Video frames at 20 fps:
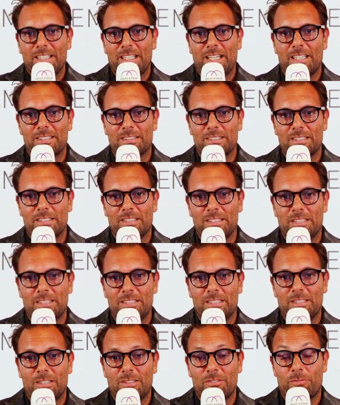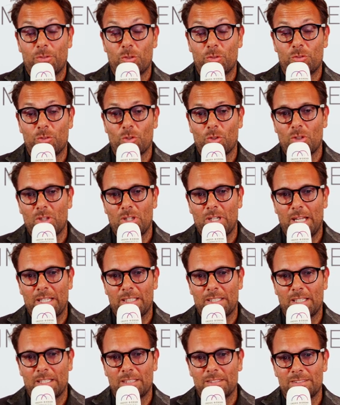and uh, for sure
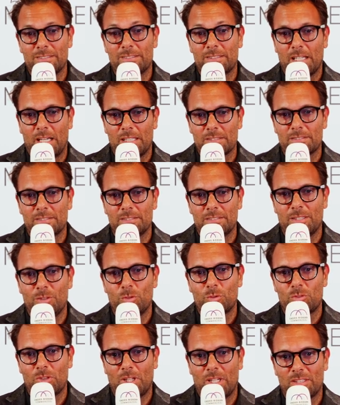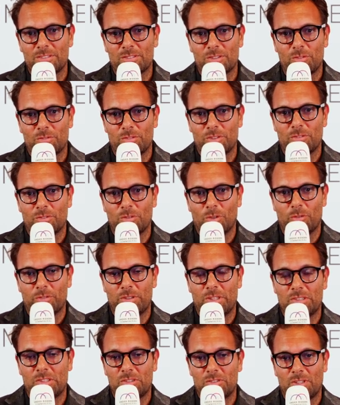I can discuss the new challenge of the
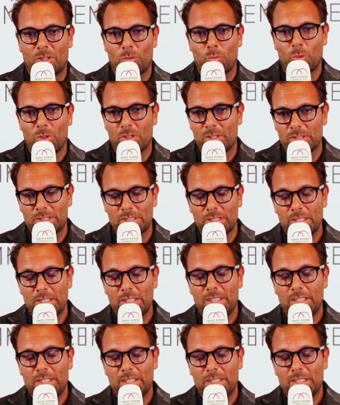of the digital world.